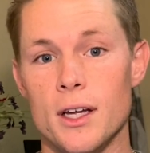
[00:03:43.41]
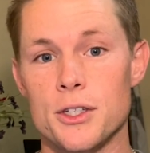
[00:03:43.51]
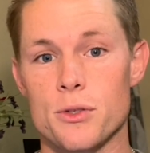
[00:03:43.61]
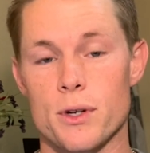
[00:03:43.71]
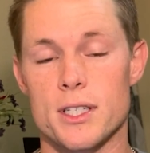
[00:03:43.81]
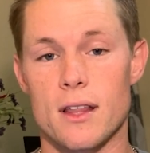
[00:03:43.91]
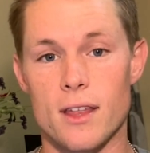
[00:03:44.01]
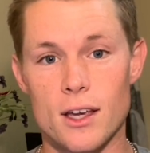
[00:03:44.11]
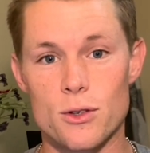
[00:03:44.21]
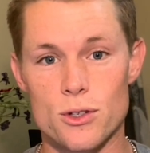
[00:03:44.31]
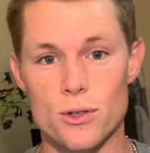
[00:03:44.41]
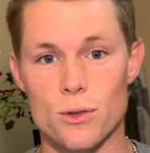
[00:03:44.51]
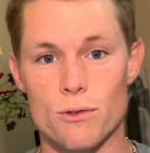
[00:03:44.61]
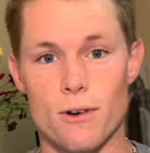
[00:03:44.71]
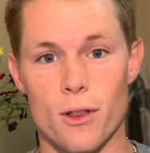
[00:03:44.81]
just want to say thank you
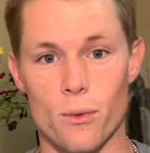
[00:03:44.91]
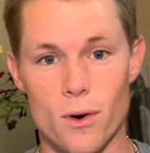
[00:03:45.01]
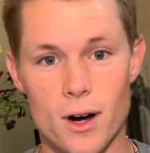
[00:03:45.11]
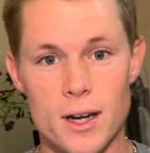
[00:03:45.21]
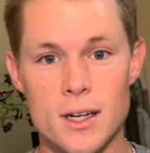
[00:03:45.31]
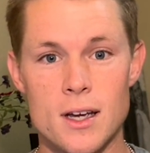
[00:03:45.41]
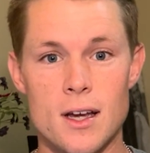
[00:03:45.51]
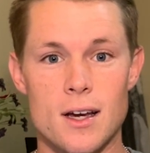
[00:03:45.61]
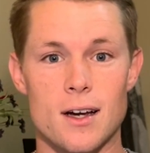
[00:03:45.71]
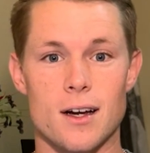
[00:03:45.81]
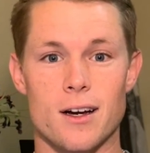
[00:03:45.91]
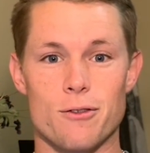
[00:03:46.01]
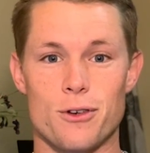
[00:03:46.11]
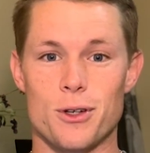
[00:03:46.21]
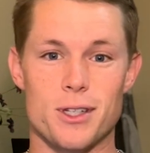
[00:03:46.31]
to Father Juan
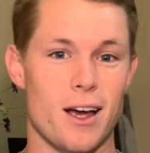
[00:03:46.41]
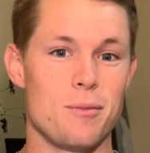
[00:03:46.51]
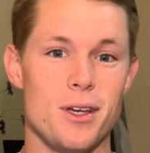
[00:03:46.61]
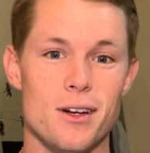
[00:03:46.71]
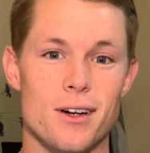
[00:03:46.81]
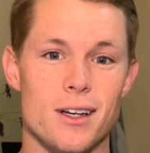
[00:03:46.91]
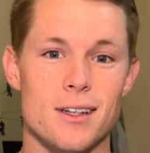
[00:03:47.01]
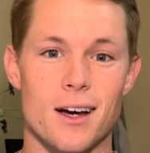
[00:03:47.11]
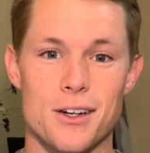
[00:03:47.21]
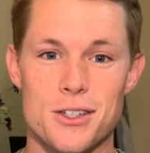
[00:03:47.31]
for your time here in Dodge